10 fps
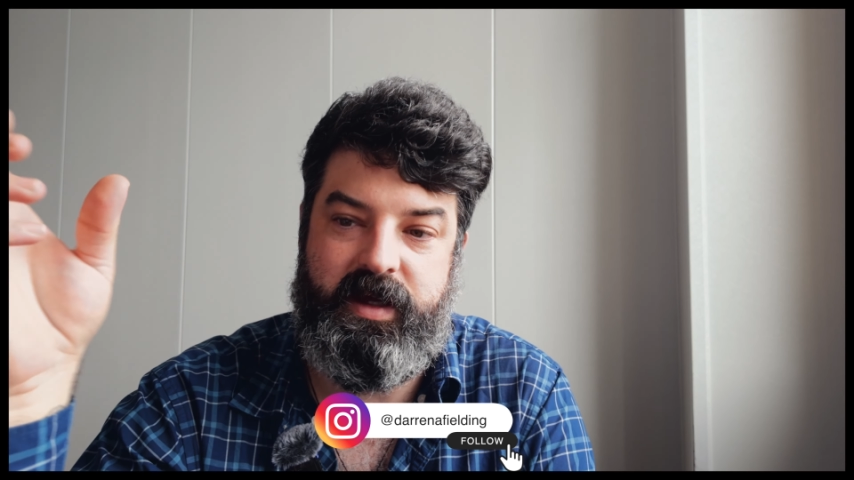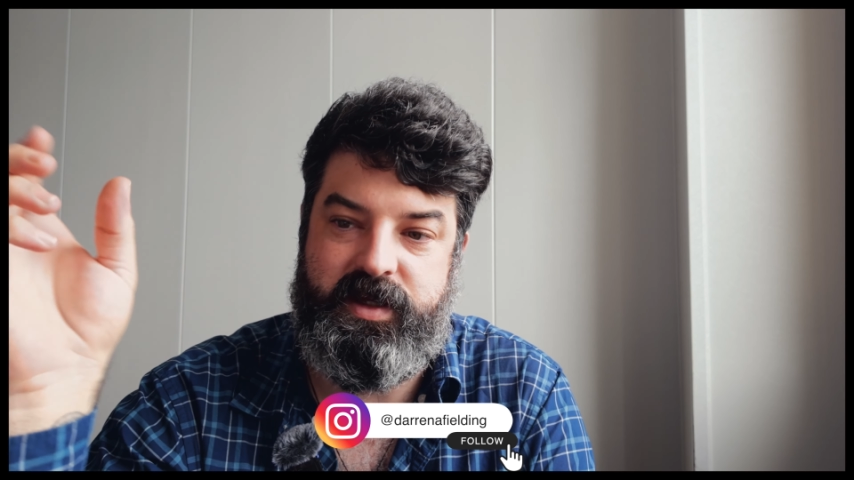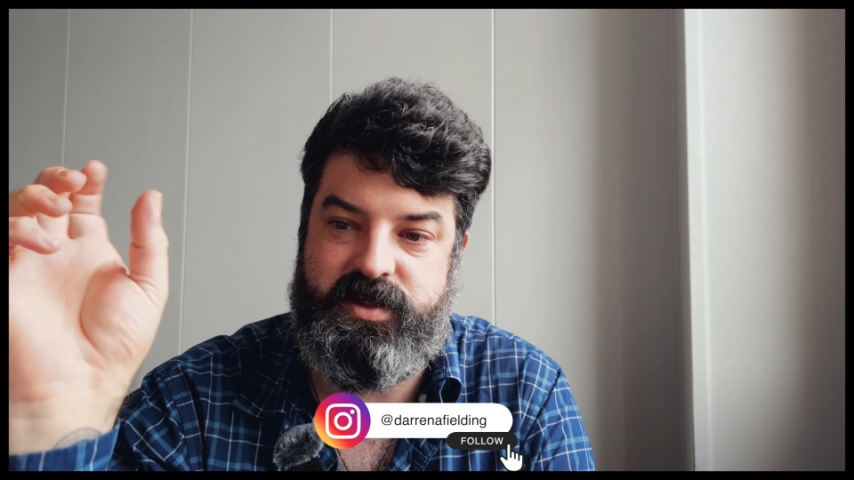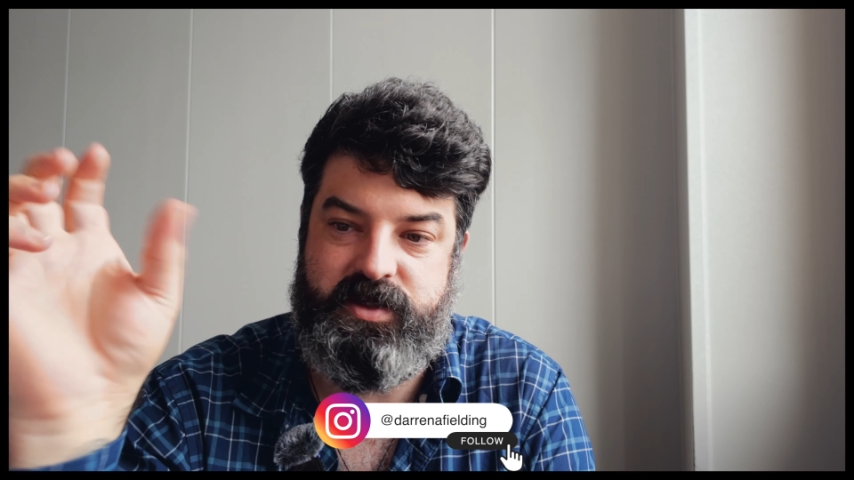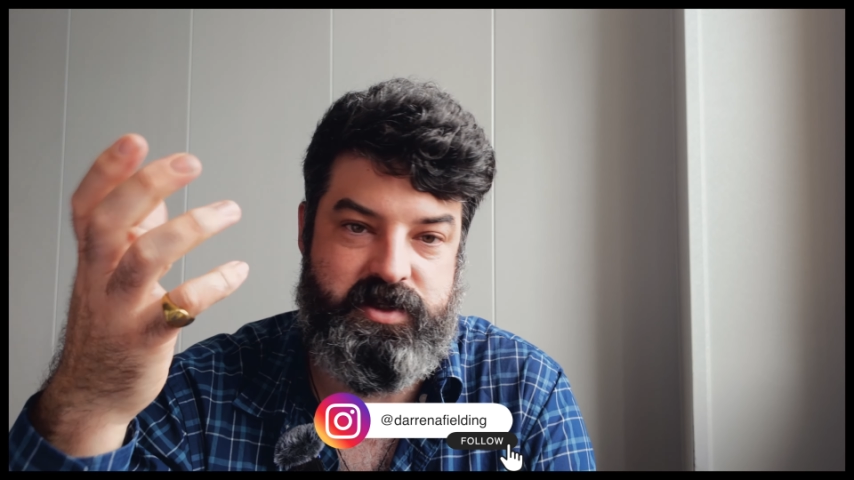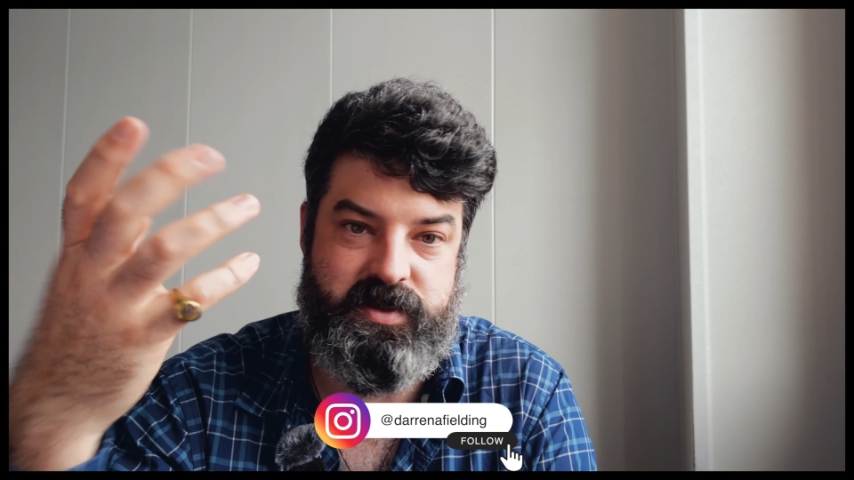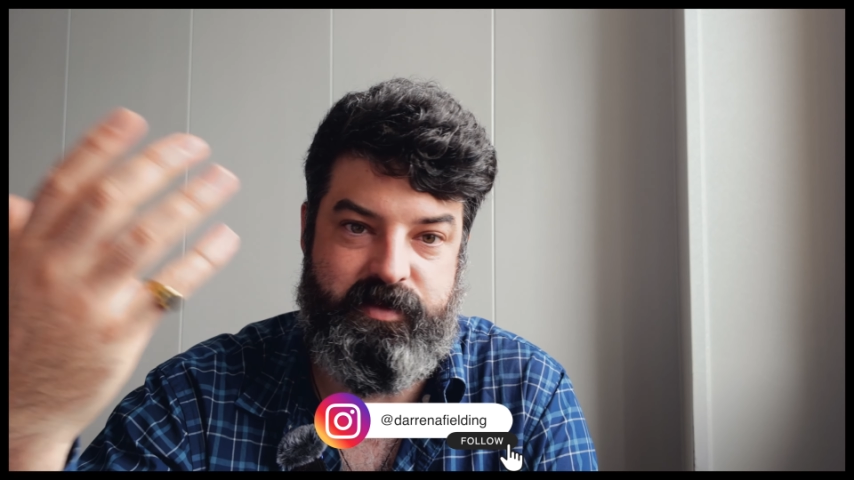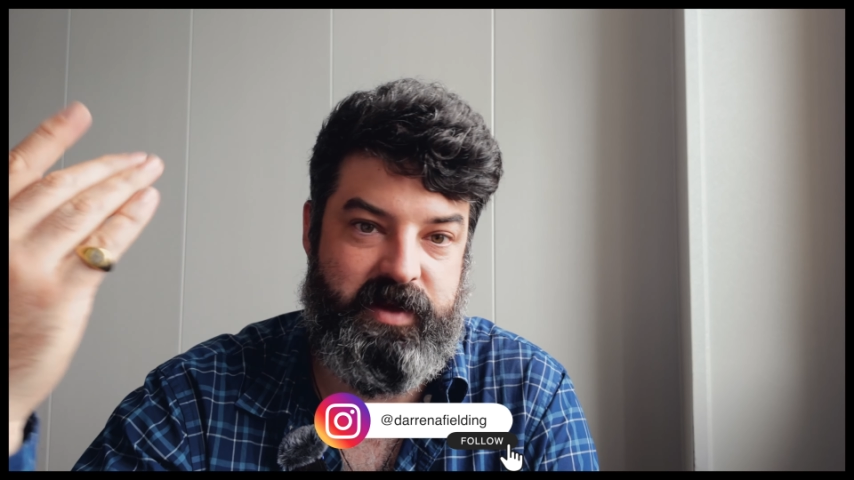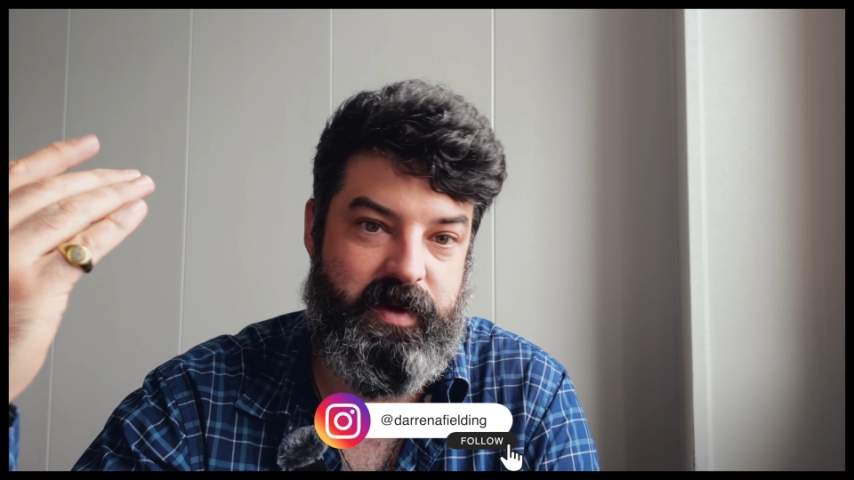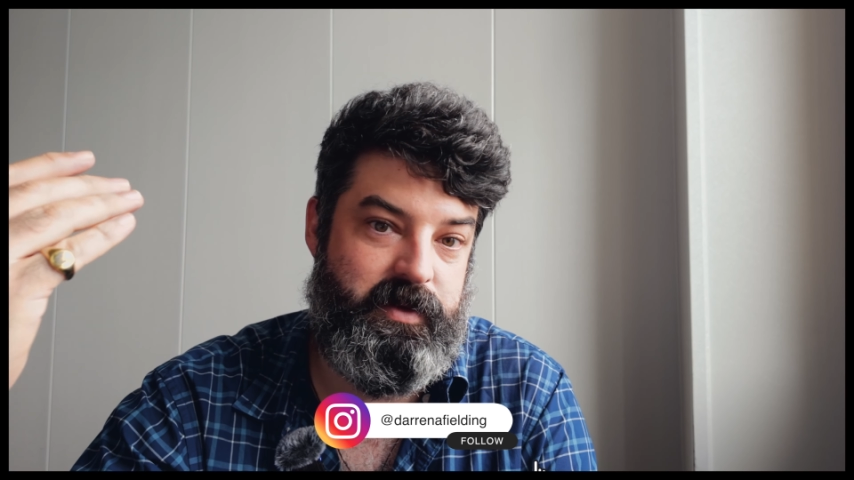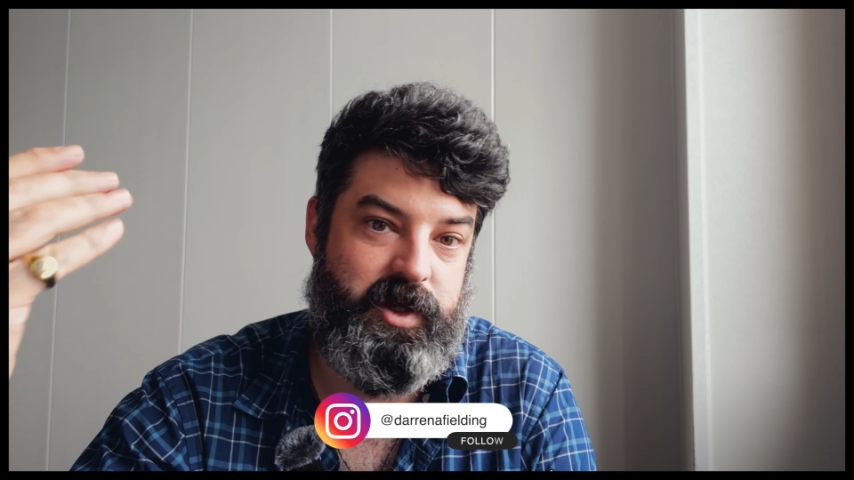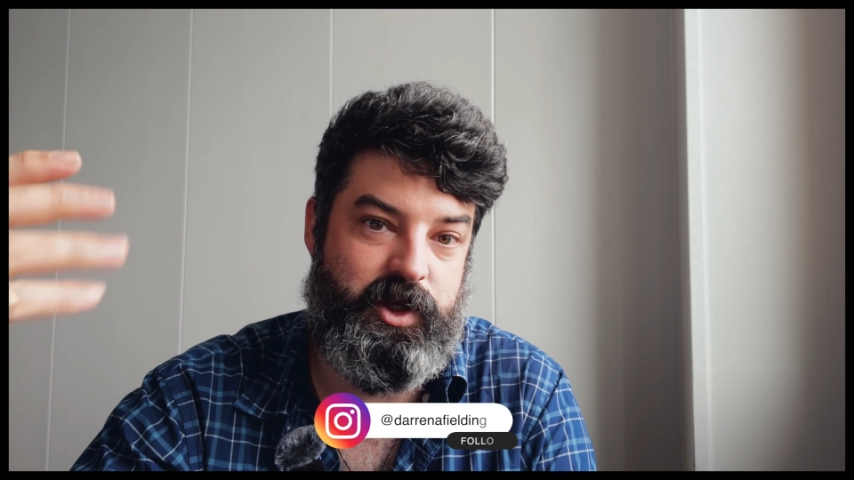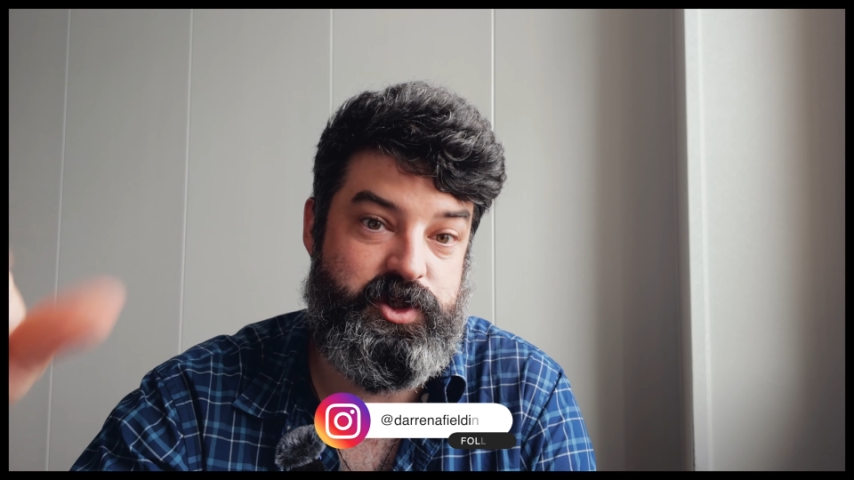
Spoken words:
It's just something maybe you can